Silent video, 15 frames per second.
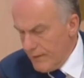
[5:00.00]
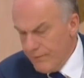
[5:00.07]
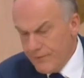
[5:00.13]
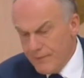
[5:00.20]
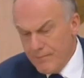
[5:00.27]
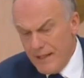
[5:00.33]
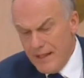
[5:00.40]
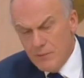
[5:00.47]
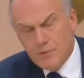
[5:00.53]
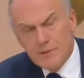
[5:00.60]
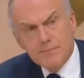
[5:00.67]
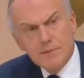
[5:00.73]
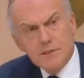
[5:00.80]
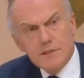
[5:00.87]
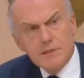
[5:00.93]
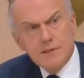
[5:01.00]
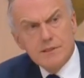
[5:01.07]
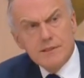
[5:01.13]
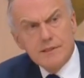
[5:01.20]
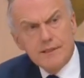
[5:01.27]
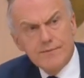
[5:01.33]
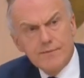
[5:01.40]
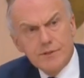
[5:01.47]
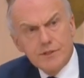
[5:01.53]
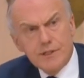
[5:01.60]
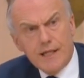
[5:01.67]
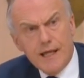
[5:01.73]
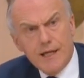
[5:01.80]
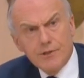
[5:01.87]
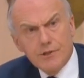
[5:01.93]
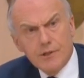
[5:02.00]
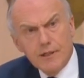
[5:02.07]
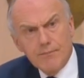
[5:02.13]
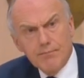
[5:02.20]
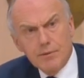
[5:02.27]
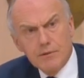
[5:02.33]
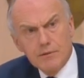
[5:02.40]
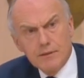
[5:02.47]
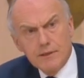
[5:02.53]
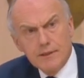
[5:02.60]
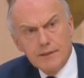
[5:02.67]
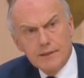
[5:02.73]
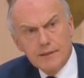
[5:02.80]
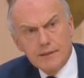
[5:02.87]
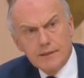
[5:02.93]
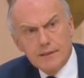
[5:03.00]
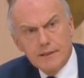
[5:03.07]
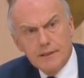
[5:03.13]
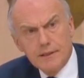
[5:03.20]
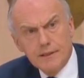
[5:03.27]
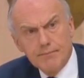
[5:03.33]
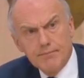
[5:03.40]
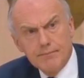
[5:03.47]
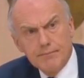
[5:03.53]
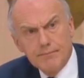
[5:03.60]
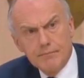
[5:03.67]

from that. Was Mr Stevens a casual employee at the time?